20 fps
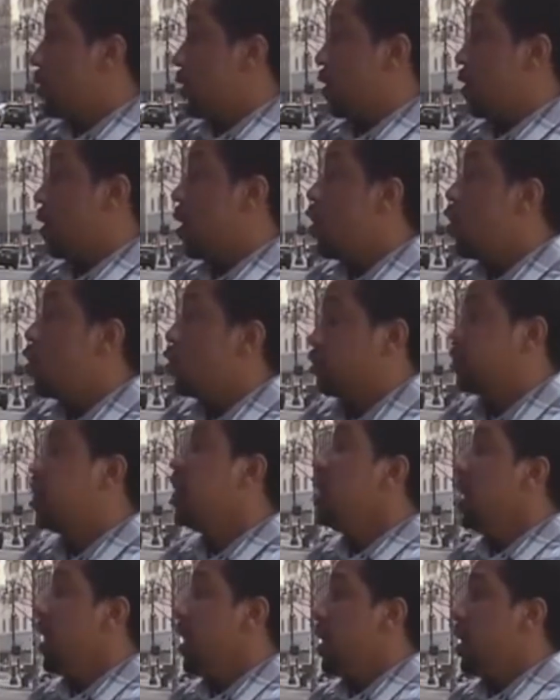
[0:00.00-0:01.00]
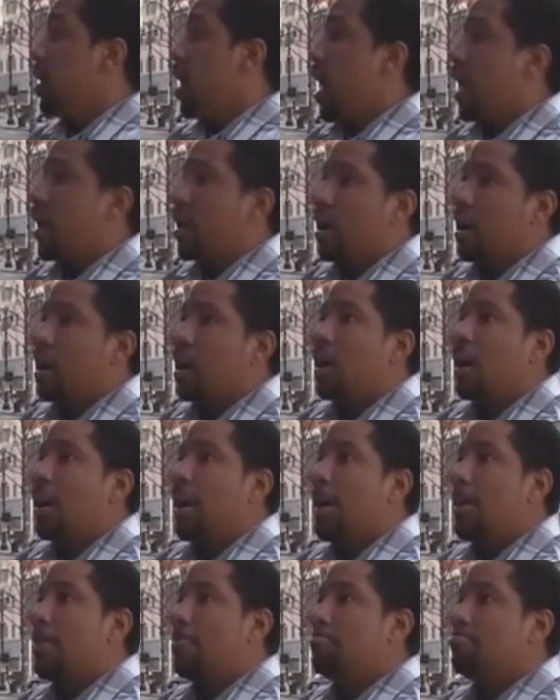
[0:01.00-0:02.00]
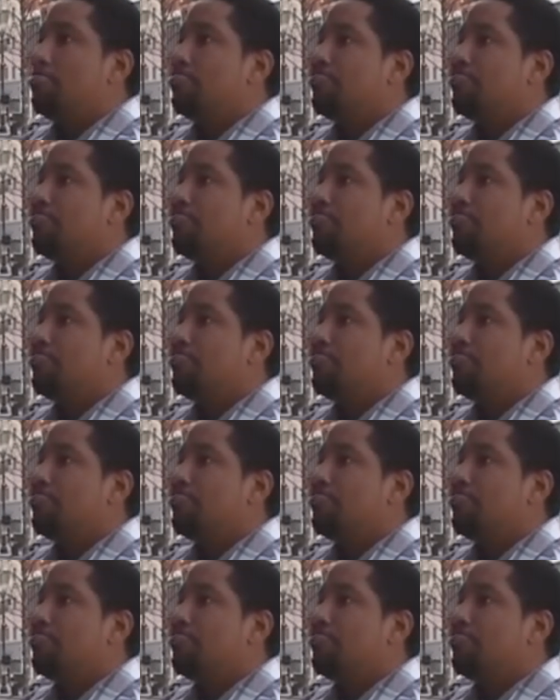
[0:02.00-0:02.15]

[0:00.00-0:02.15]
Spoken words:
on their own. She did at a